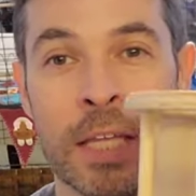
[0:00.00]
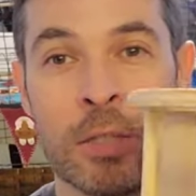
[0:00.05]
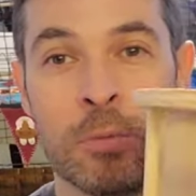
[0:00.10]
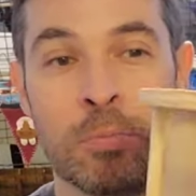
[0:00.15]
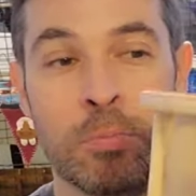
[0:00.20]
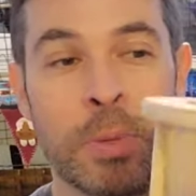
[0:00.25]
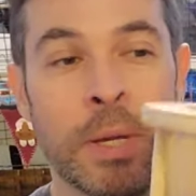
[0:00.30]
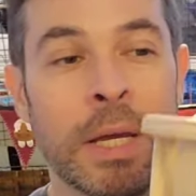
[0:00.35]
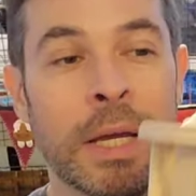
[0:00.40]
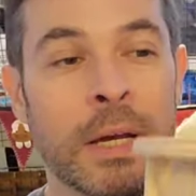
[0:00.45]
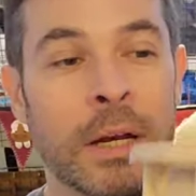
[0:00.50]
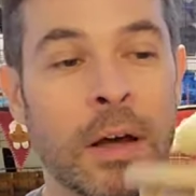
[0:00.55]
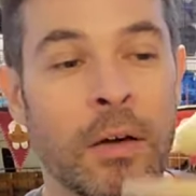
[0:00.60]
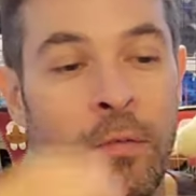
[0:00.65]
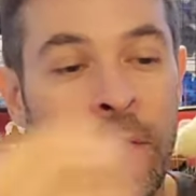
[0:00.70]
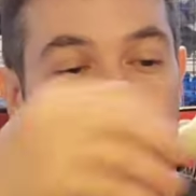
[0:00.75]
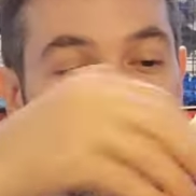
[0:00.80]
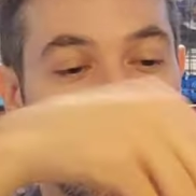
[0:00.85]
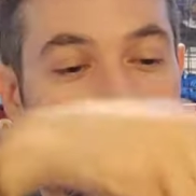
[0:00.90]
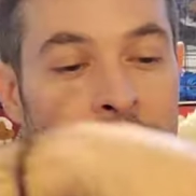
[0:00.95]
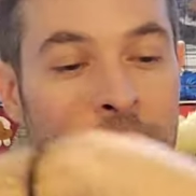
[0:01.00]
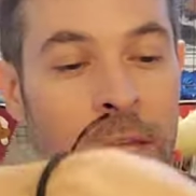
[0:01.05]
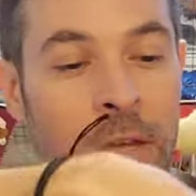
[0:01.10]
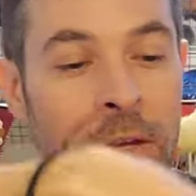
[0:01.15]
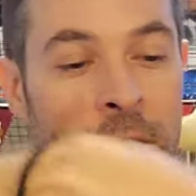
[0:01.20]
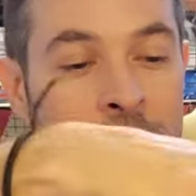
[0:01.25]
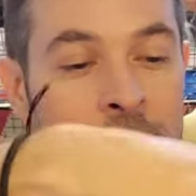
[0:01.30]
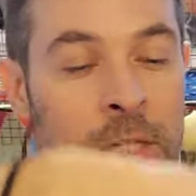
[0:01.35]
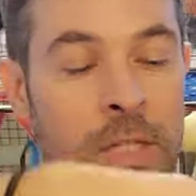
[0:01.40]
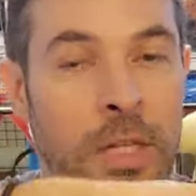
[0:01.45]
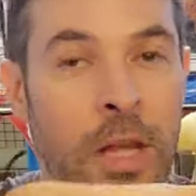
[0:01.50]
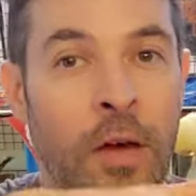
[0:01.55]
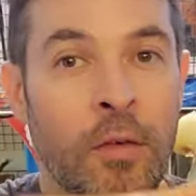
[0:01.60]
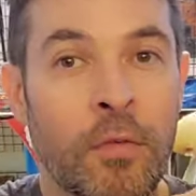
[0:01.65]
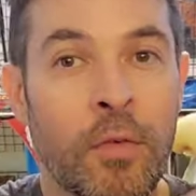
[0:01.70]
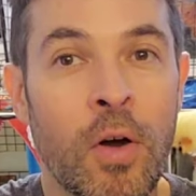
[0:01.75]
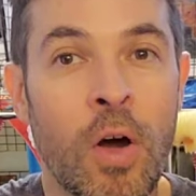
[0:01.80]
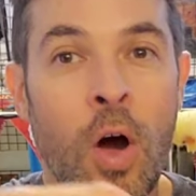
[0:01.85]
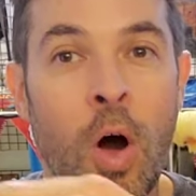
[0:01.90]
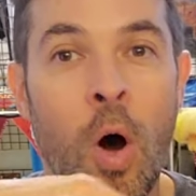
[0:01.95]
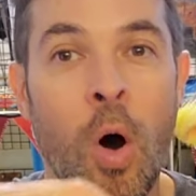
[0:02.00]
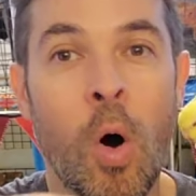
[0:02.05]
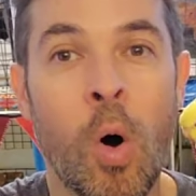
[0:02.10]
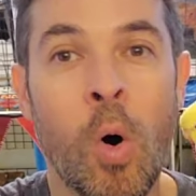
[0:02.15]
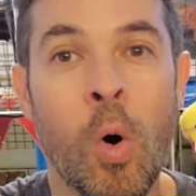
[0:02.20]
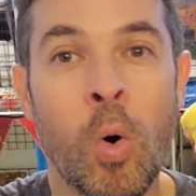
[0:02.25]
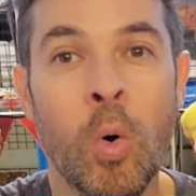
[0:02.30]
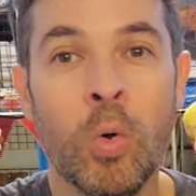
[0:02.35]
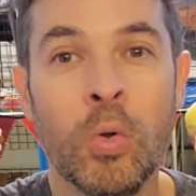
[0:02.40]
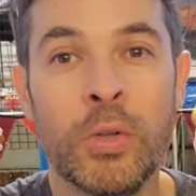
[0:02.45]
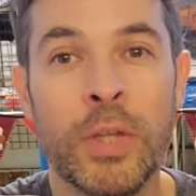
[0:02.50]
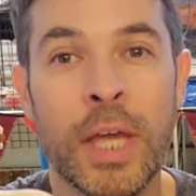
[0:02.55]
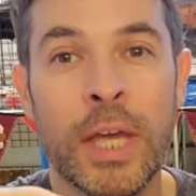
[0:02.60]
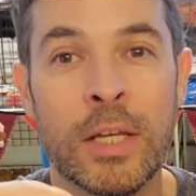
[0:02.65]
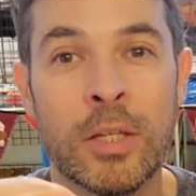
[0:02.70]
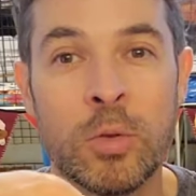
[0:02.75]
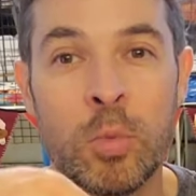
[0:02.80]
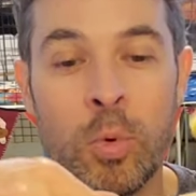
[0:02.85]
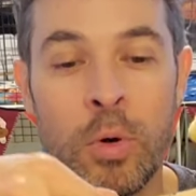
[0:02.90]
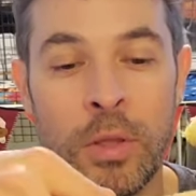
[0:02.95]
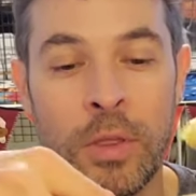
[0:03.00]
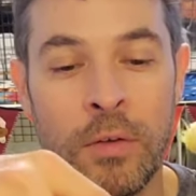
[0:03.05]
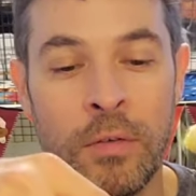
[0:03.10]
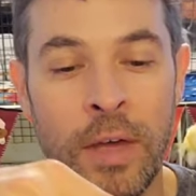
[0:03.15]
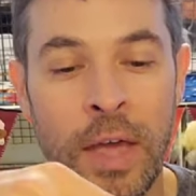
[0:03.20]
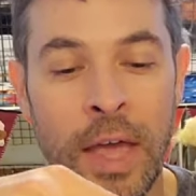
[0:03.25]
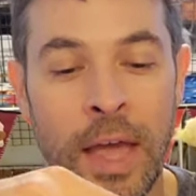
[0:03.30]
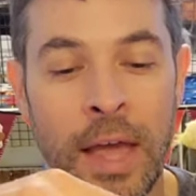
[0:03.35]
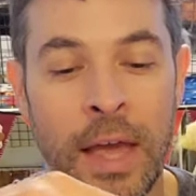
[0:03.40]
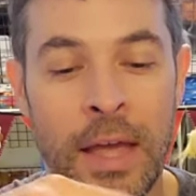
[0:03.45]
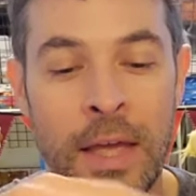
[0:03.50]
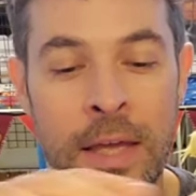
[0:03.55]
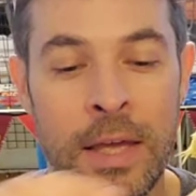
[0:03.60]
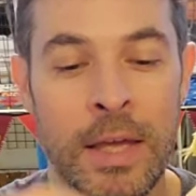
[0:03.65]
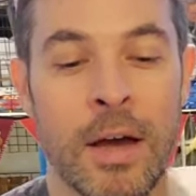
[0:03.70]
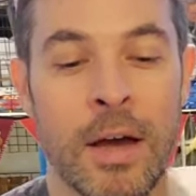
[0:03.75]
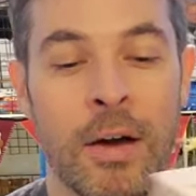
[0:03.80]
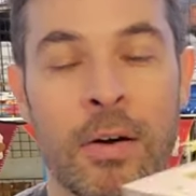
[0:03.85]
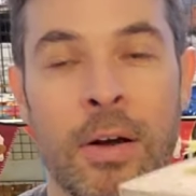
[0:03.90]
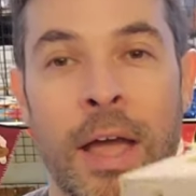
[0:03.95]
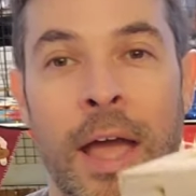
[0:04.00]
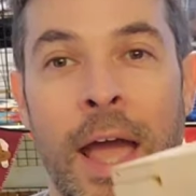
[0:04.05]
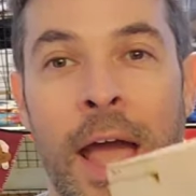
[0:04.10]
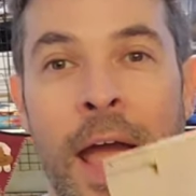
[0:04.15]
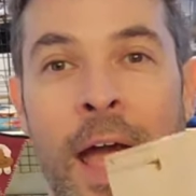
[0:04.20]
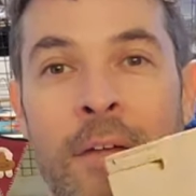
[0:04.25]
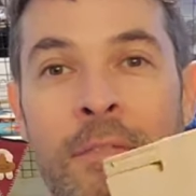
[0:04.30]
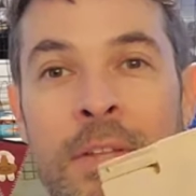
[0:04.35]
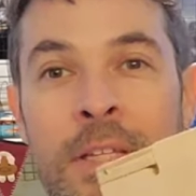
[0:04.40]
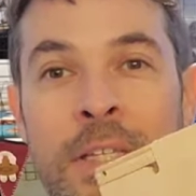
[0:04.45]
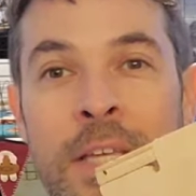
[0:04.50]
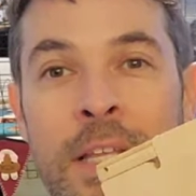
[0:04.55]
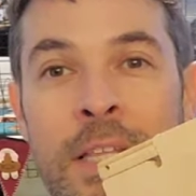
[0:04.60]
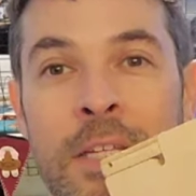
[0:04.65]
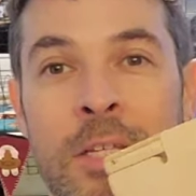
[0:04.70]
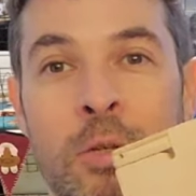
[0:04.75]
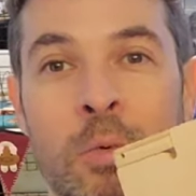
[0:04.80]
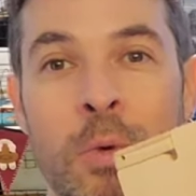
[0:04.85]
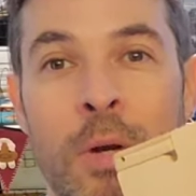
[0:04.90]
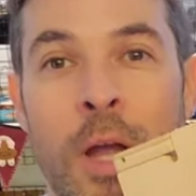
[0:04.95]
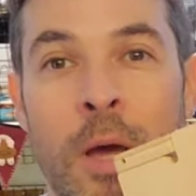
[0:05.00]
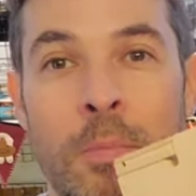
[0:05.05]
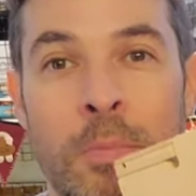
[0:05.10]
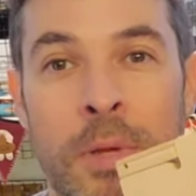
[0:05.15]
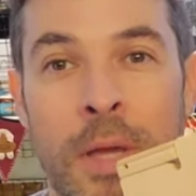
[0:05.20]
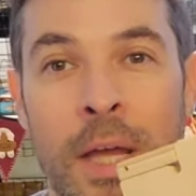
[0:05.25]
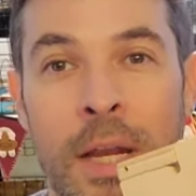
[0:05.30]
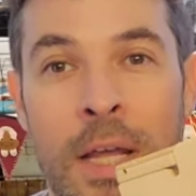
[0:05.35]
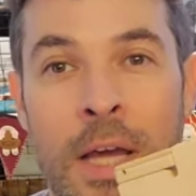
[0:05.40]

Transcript: It's big enough that you can stuff a whole day's worth of hay. Okay, I haven't set this one up yet.